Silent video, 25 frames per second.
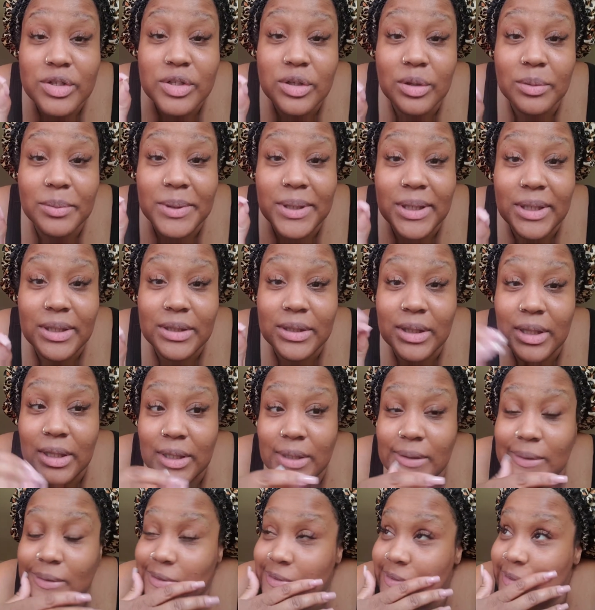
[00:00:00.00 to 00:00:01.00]
so many
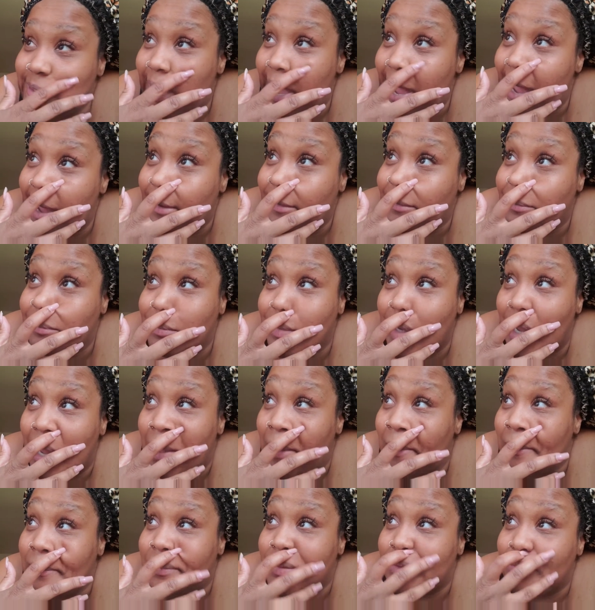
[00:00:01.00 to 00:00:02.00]
things that I'm,
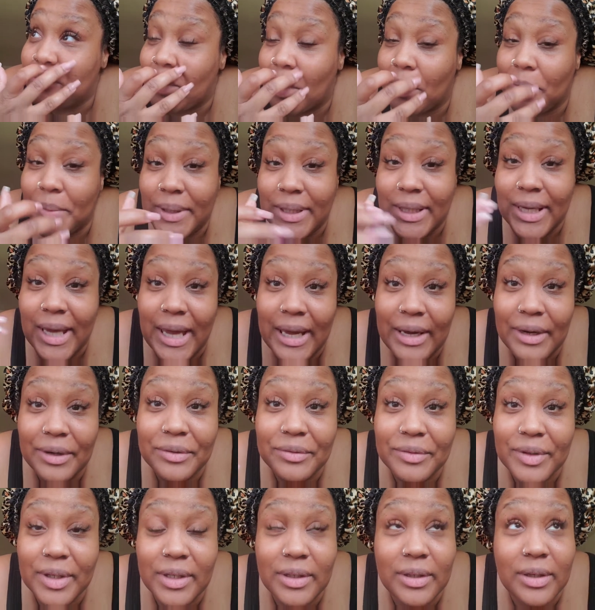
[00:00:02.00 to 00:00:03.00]
I'm throwing out
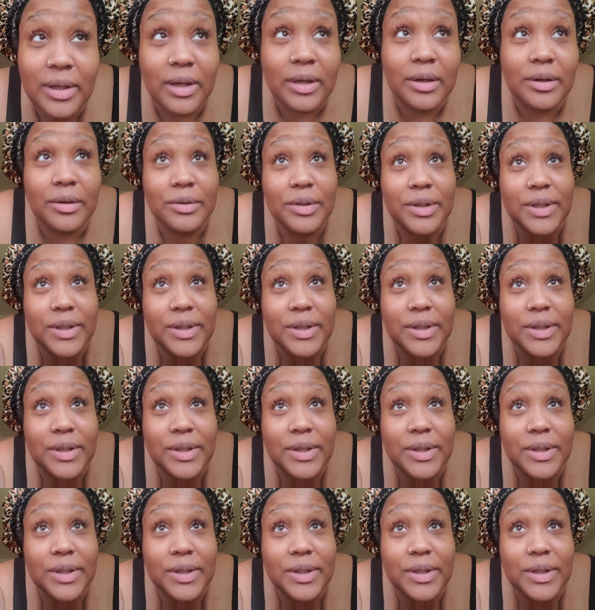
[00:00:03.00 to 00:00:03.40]
right now.